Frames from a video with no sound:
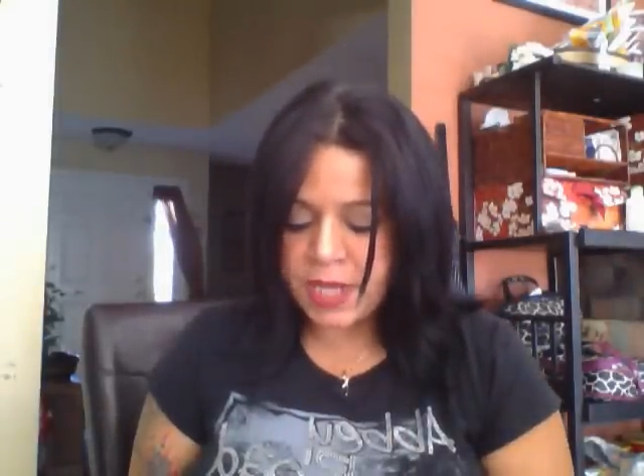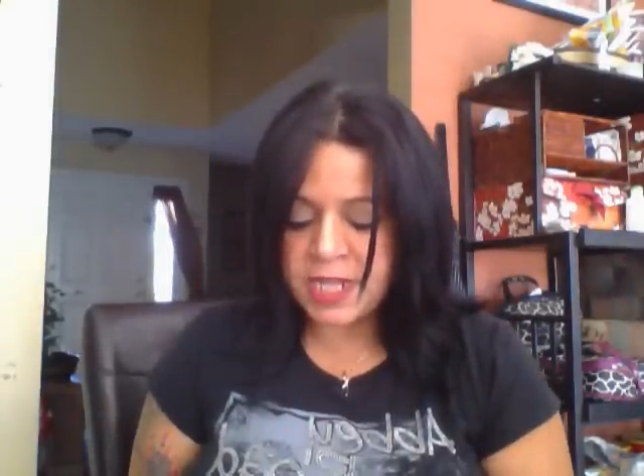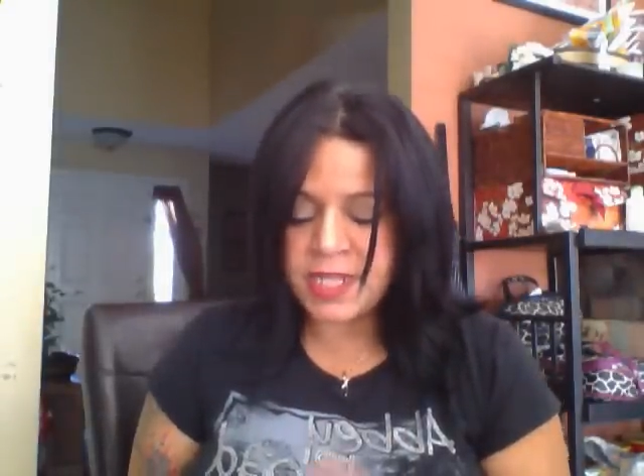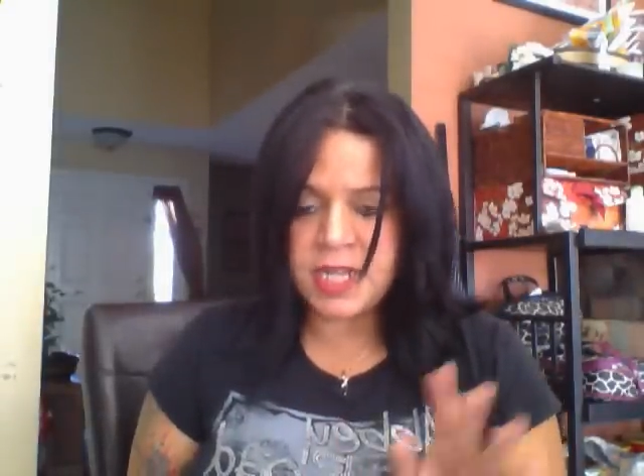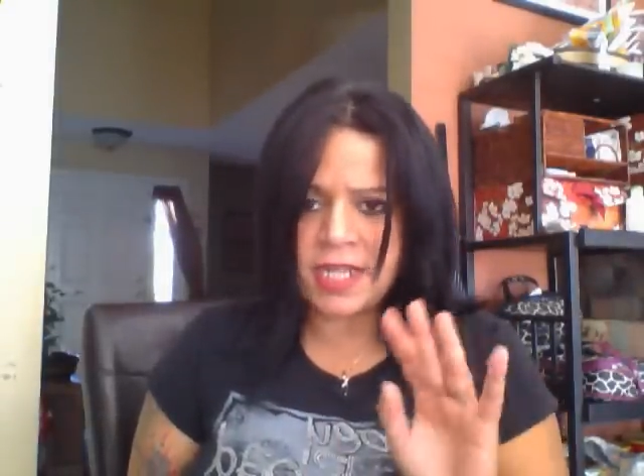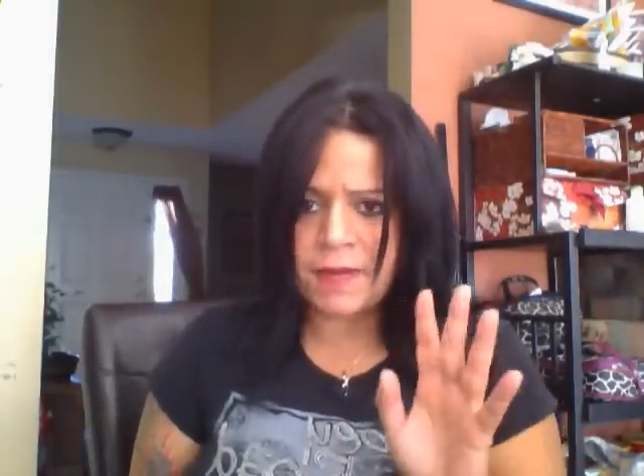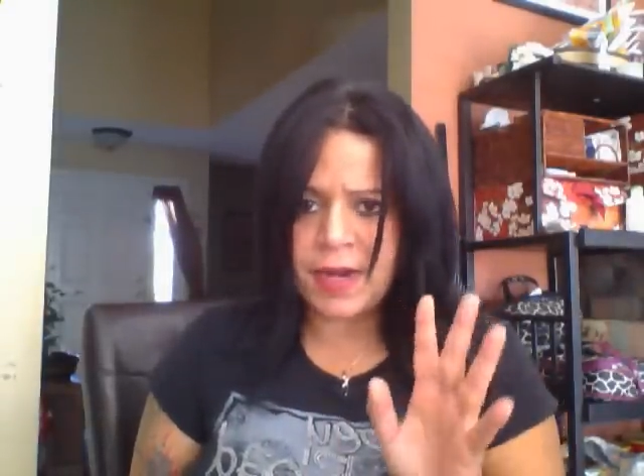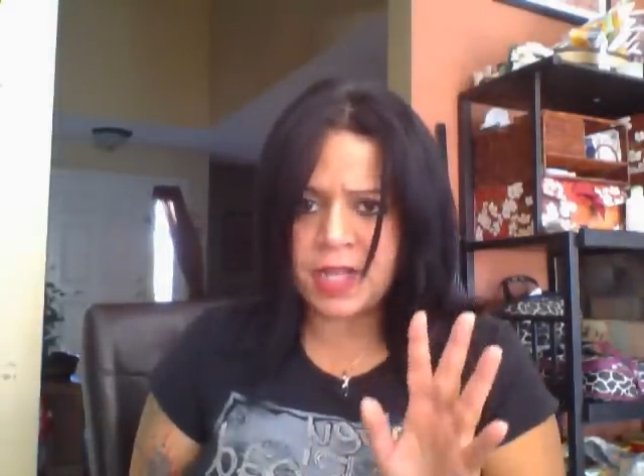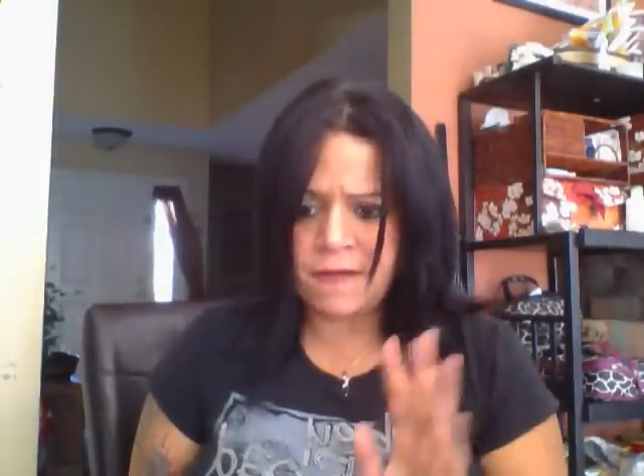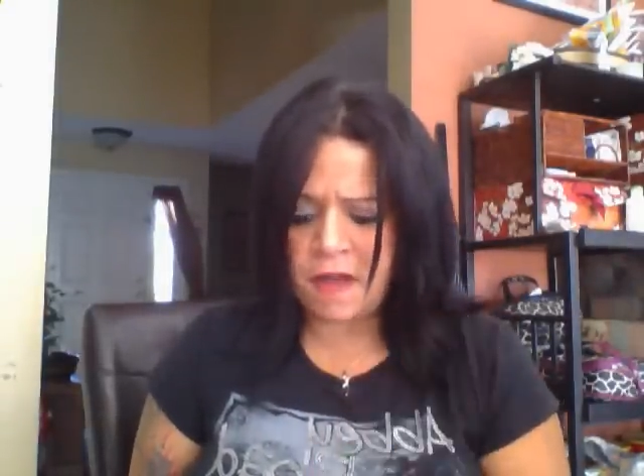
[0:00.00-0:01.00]
I didn't
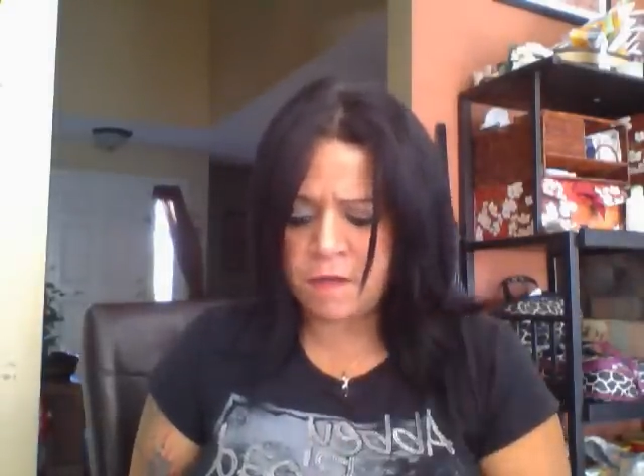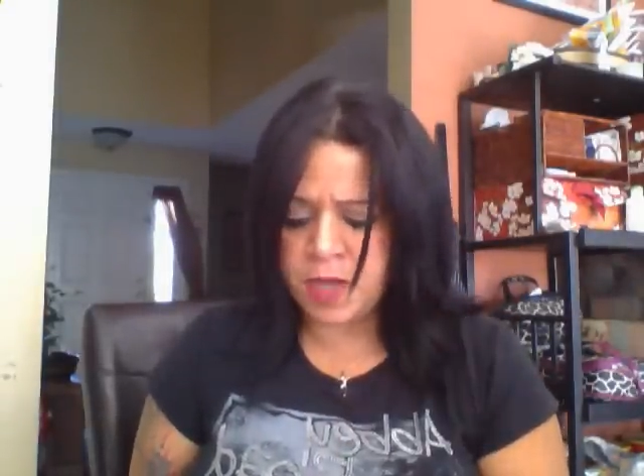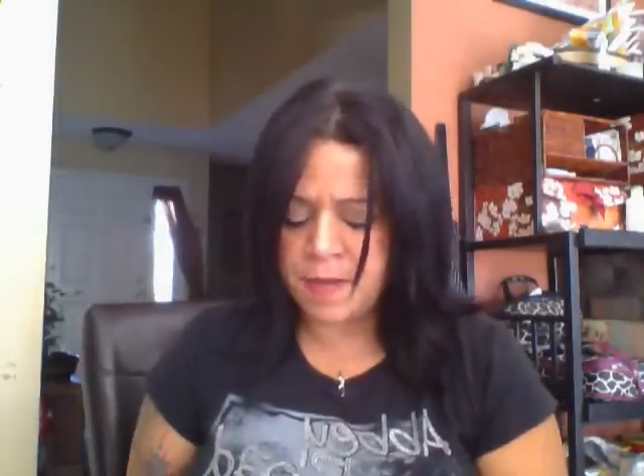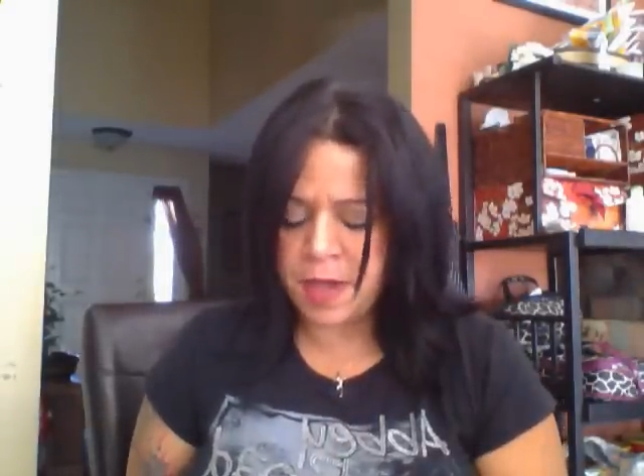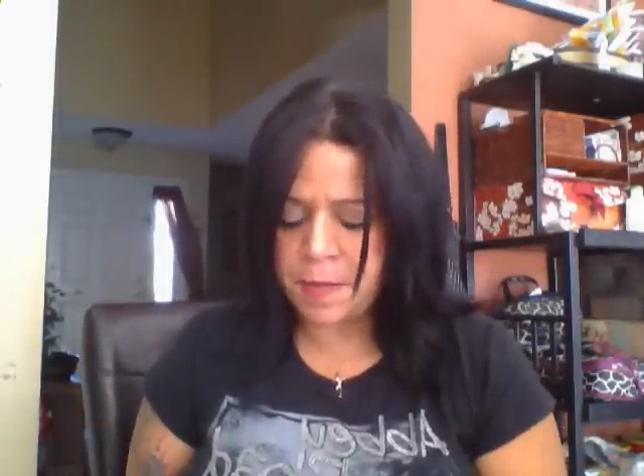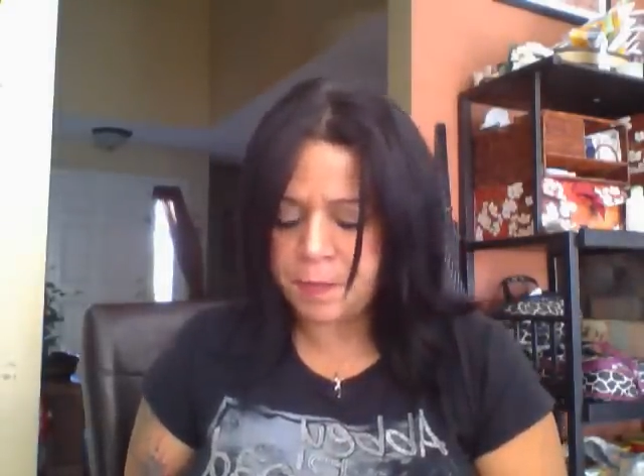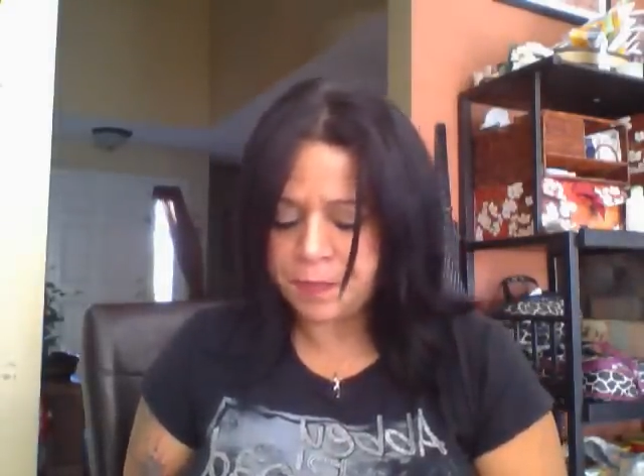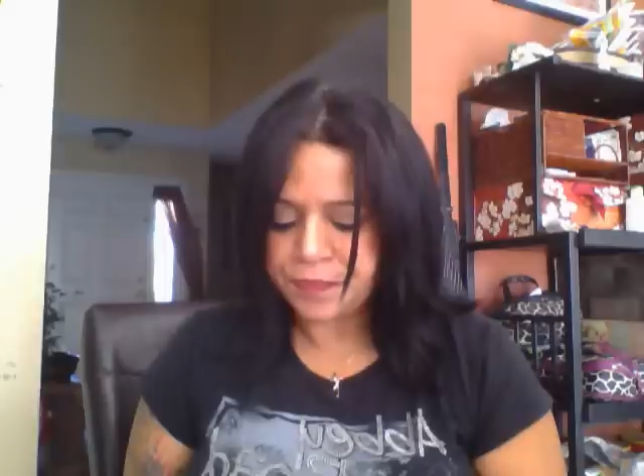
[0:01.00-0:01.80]
directly involve me, but